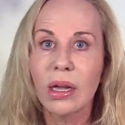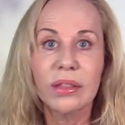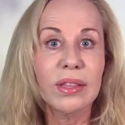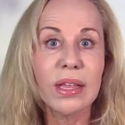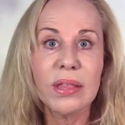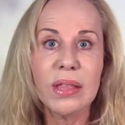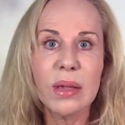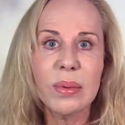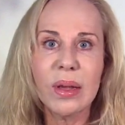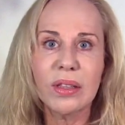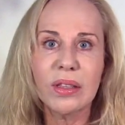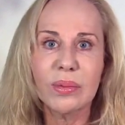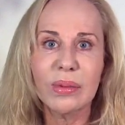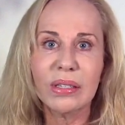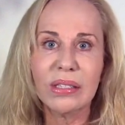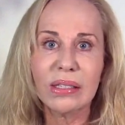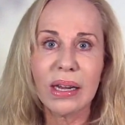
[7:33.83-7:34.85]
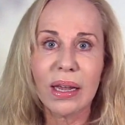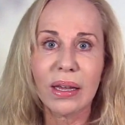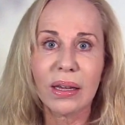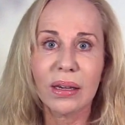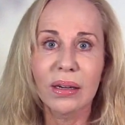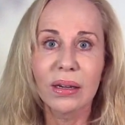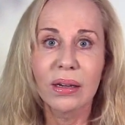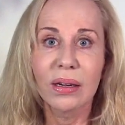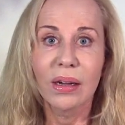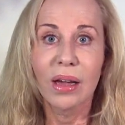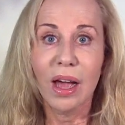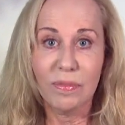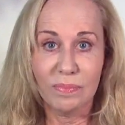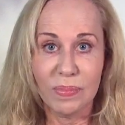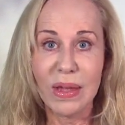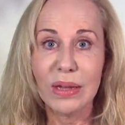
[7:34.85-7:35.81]
Then they made the mistake
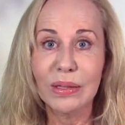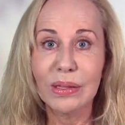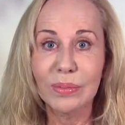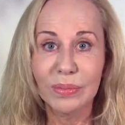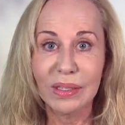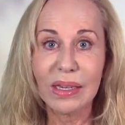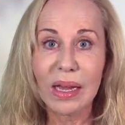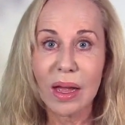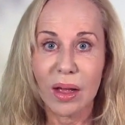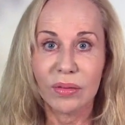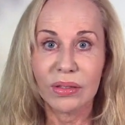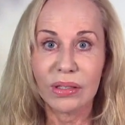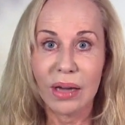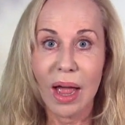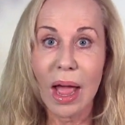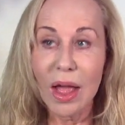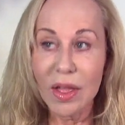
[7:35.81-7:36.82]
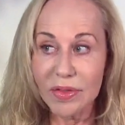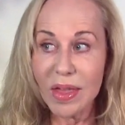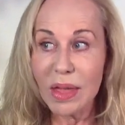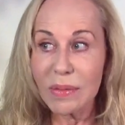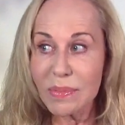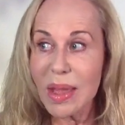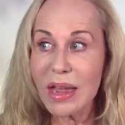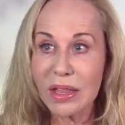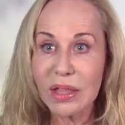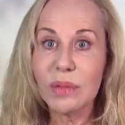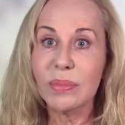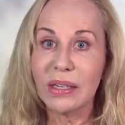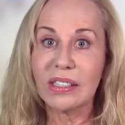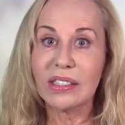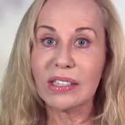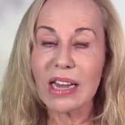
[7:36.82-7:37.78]
of being themselves. They made the
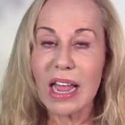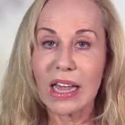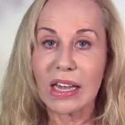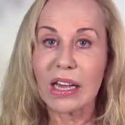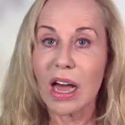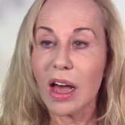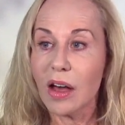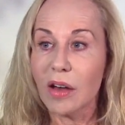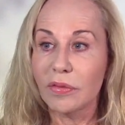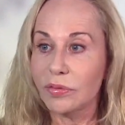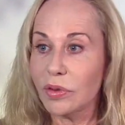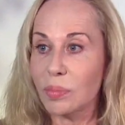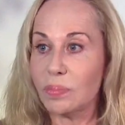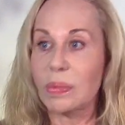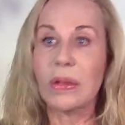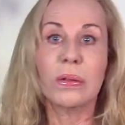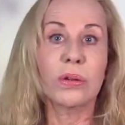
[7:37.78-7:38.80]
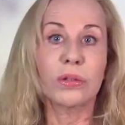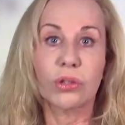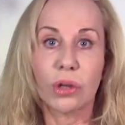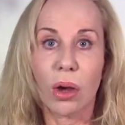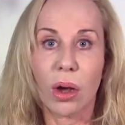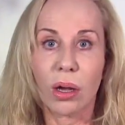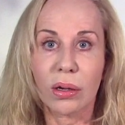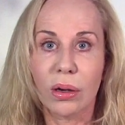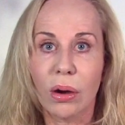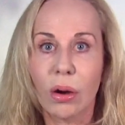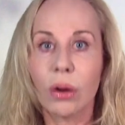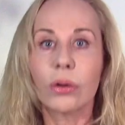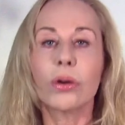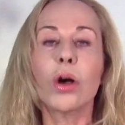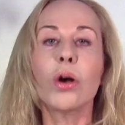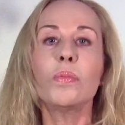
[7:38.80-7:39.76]
mistake of pillow talk
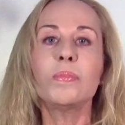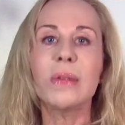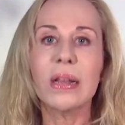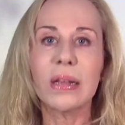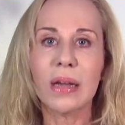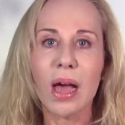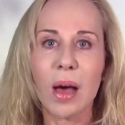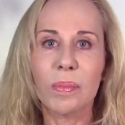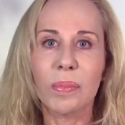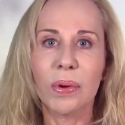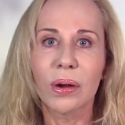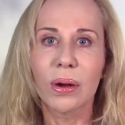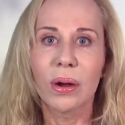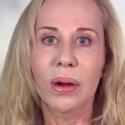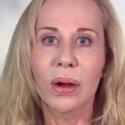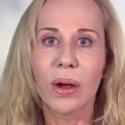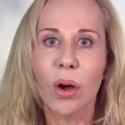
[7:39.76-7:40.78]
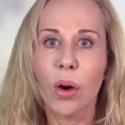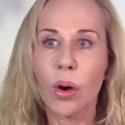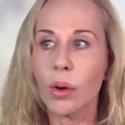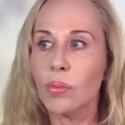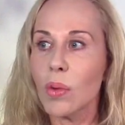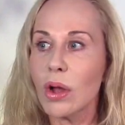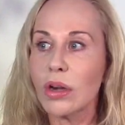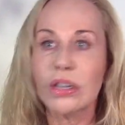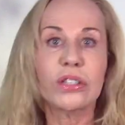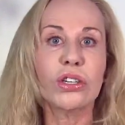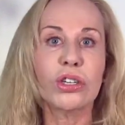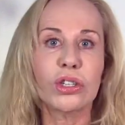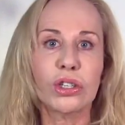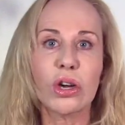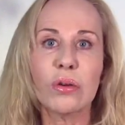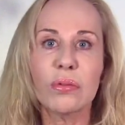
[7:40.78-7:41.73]
or opening up or wanting to
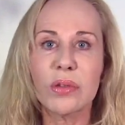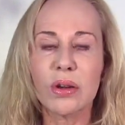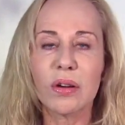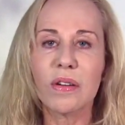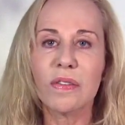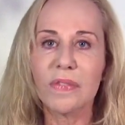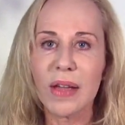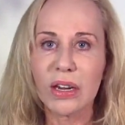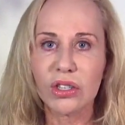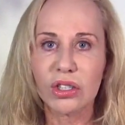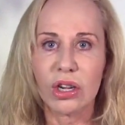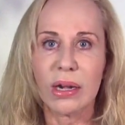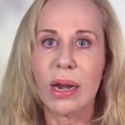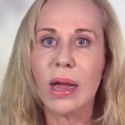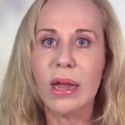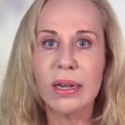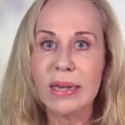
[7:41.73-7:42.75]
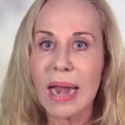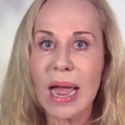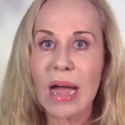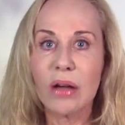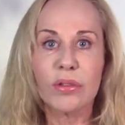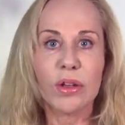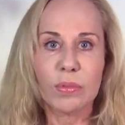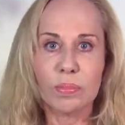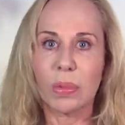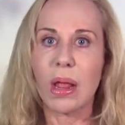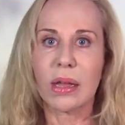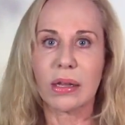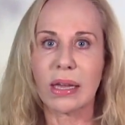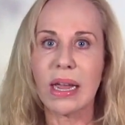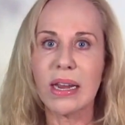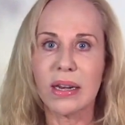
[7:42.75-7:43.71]
show their affection. Now they're
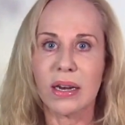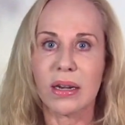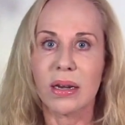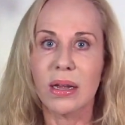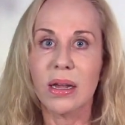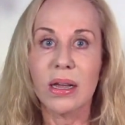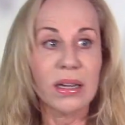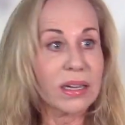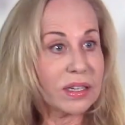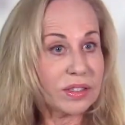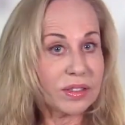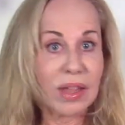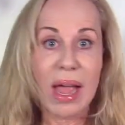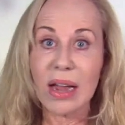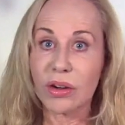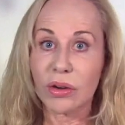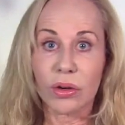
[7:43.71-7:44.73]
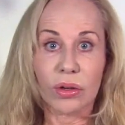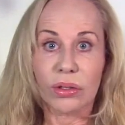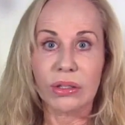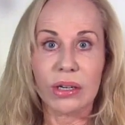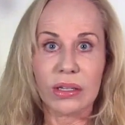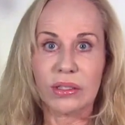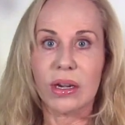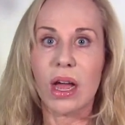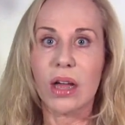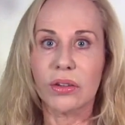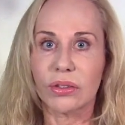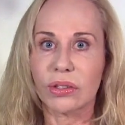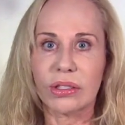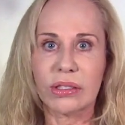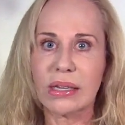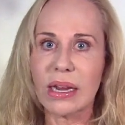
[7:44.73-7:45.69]
blockaded because that girl doesn't
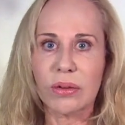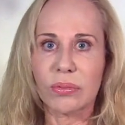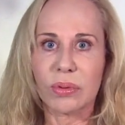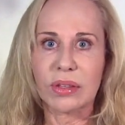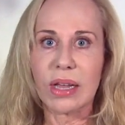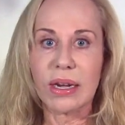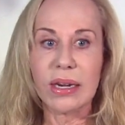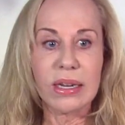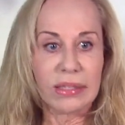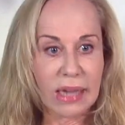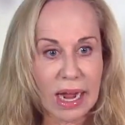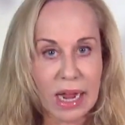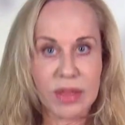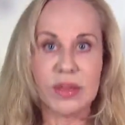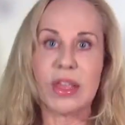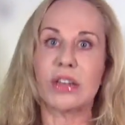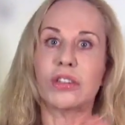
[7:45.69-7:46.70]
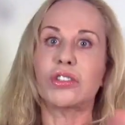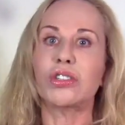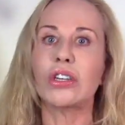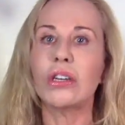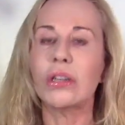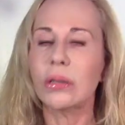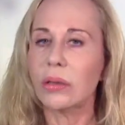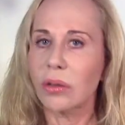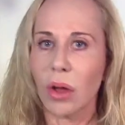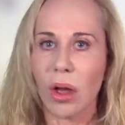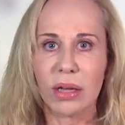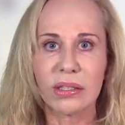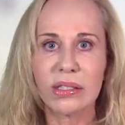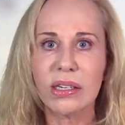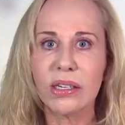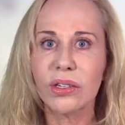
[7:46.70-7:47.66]
understand what that is. And then she
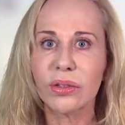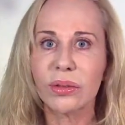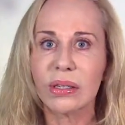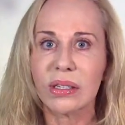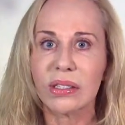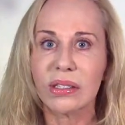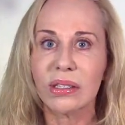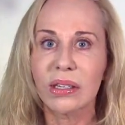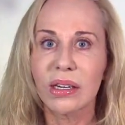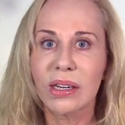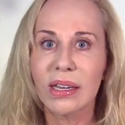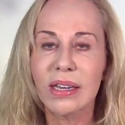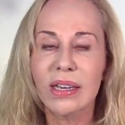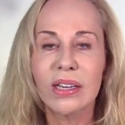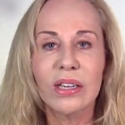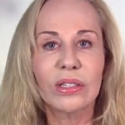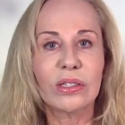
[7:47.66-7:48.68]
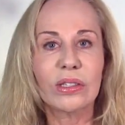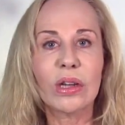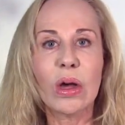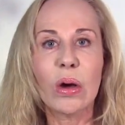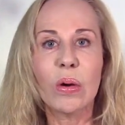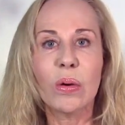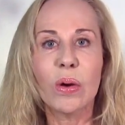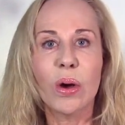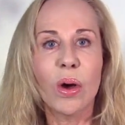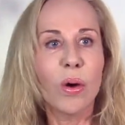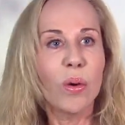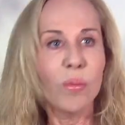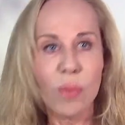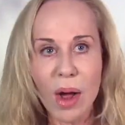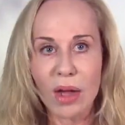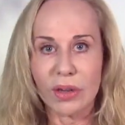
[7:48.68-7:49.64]
lost interest. So
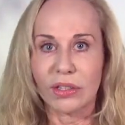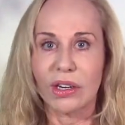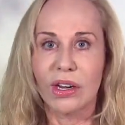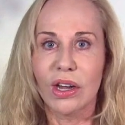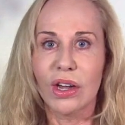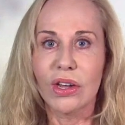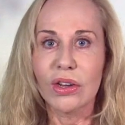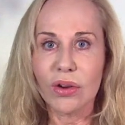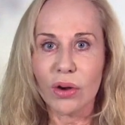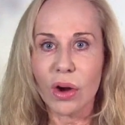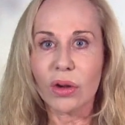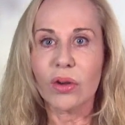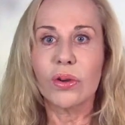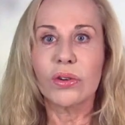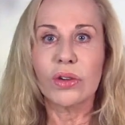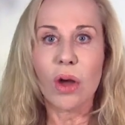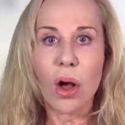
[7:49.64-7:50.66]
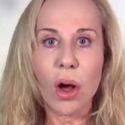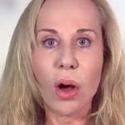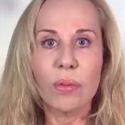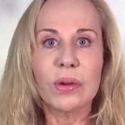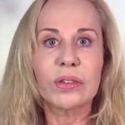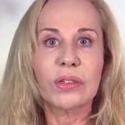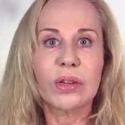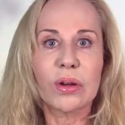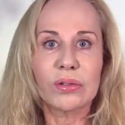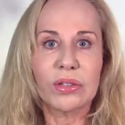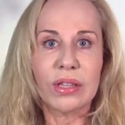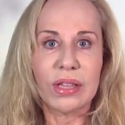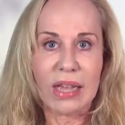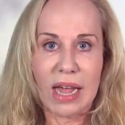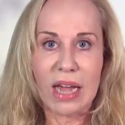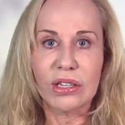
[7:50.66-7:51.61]
what? You're going to always go to
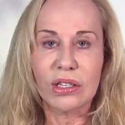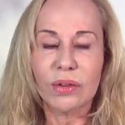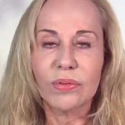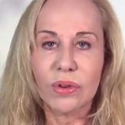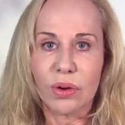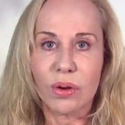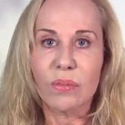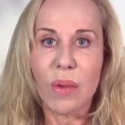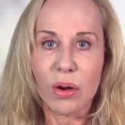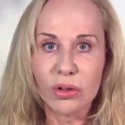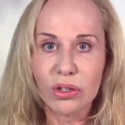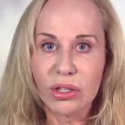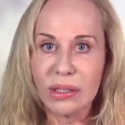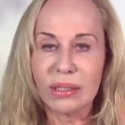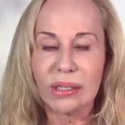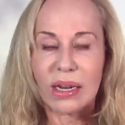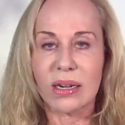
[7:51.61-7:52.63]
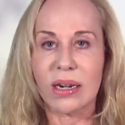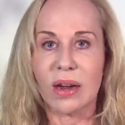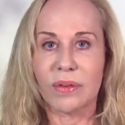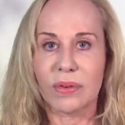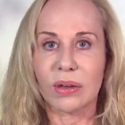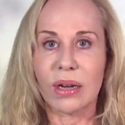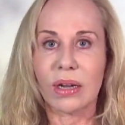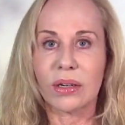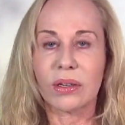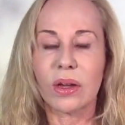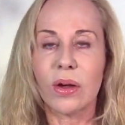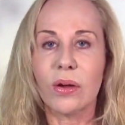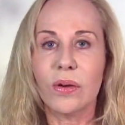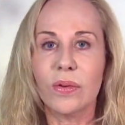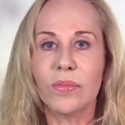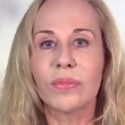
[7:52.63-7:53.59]
the edge of your emotions and never let
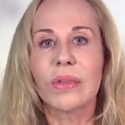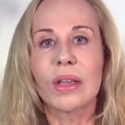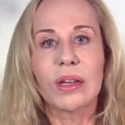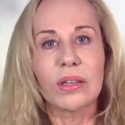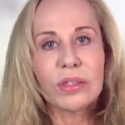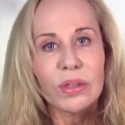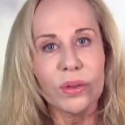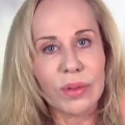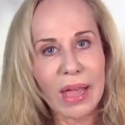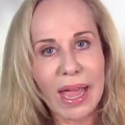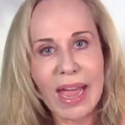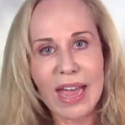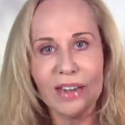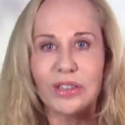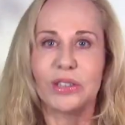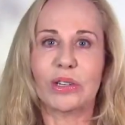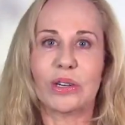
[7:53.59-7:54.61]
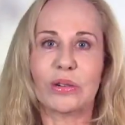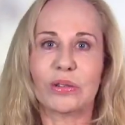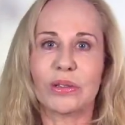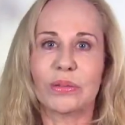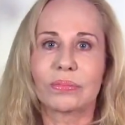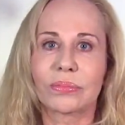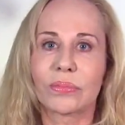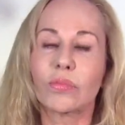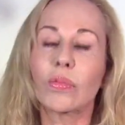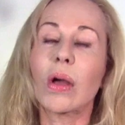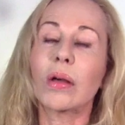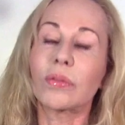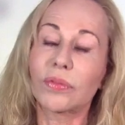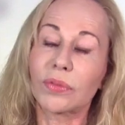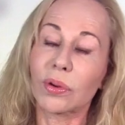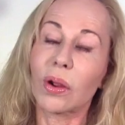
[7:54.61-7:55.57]
go? So the antidote,
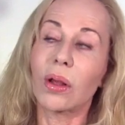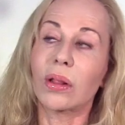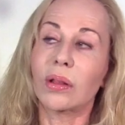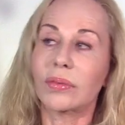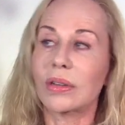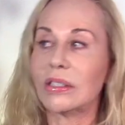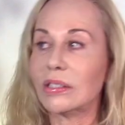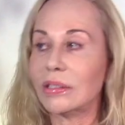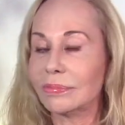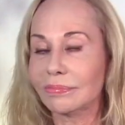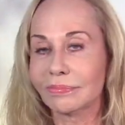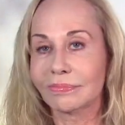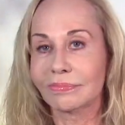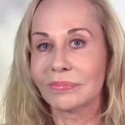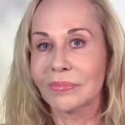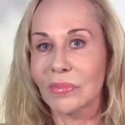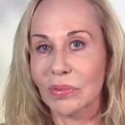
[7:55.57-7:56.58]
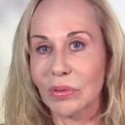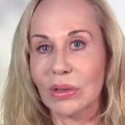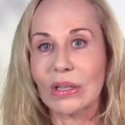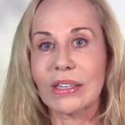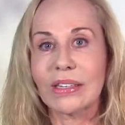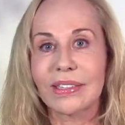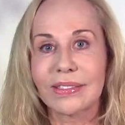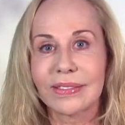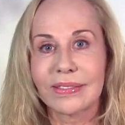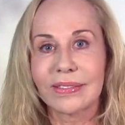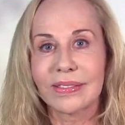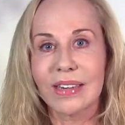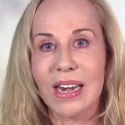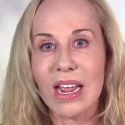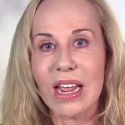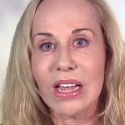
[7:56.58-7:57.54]
well, for all of us, really,
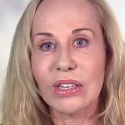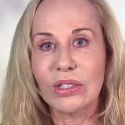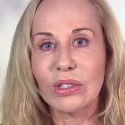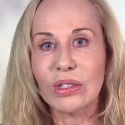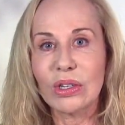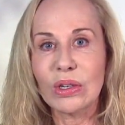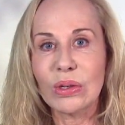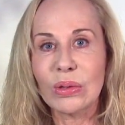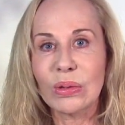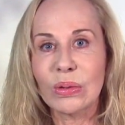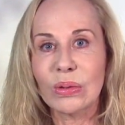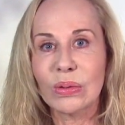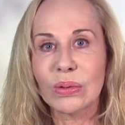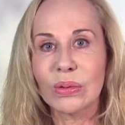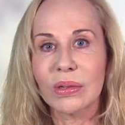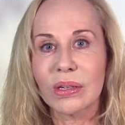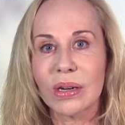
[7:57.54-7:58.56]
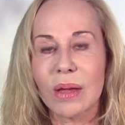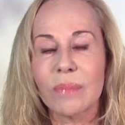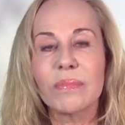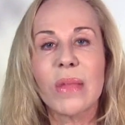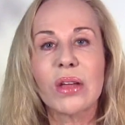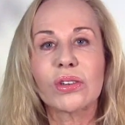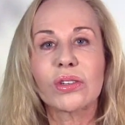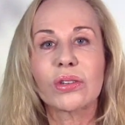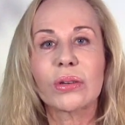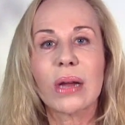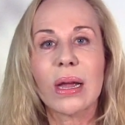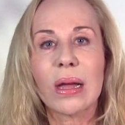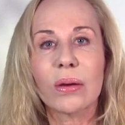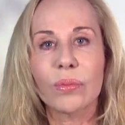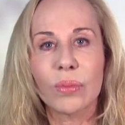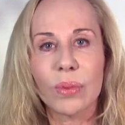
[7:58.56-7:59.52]
is to measure
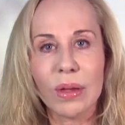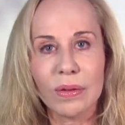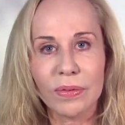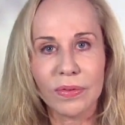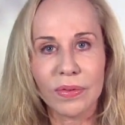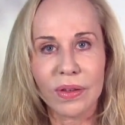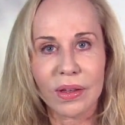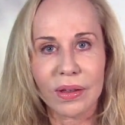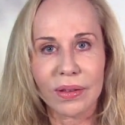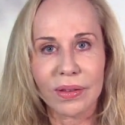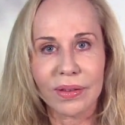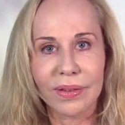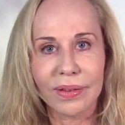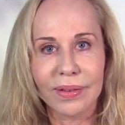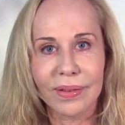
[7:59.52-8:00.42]
how we feel